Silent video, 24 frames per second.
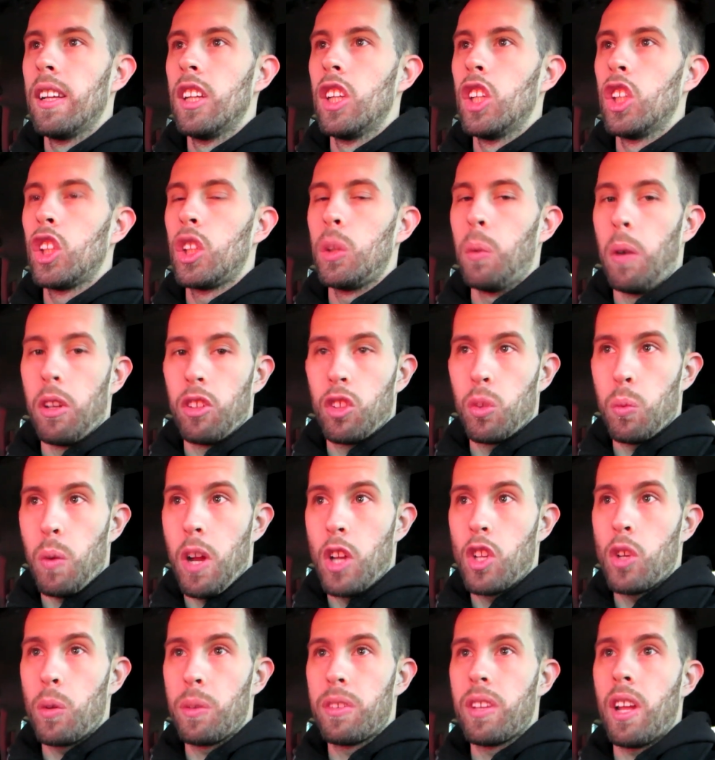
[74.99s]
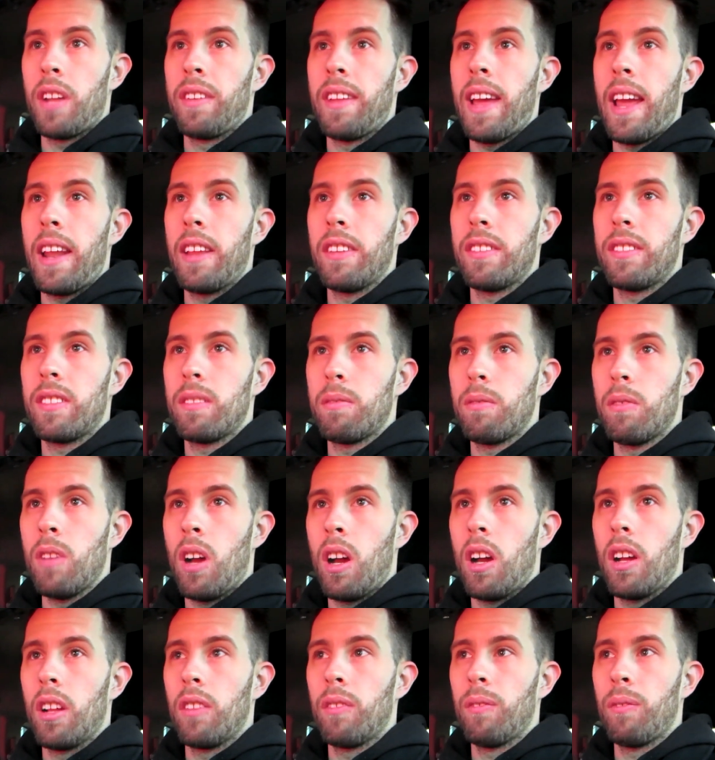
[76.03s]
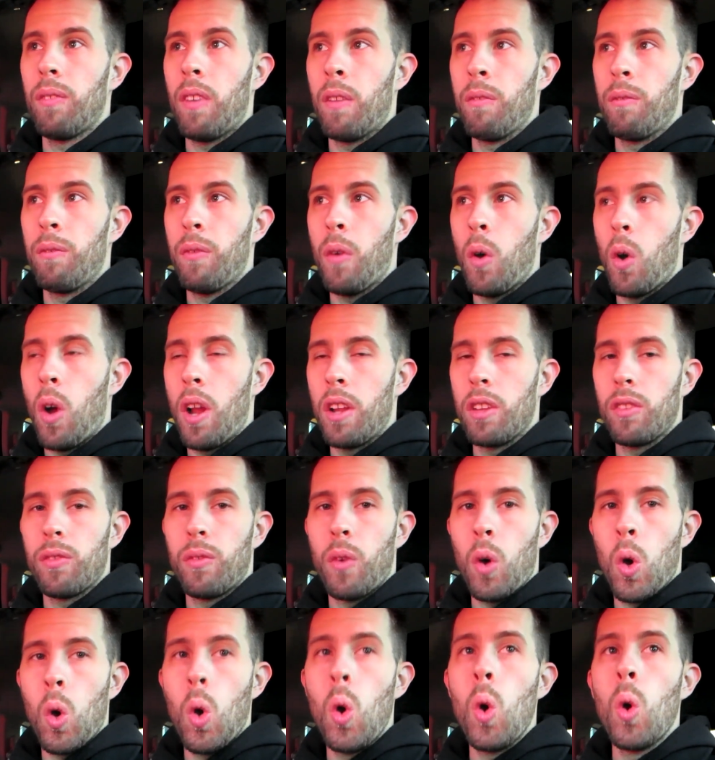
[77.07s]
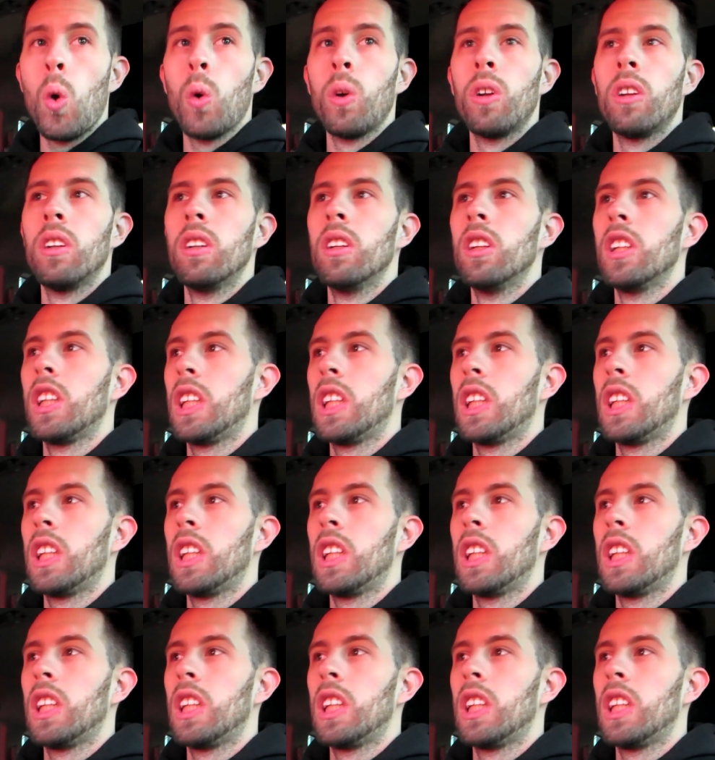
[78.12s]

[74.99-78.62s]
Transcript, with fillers: She wants to watch what's on Dada's uh, on, on his phone.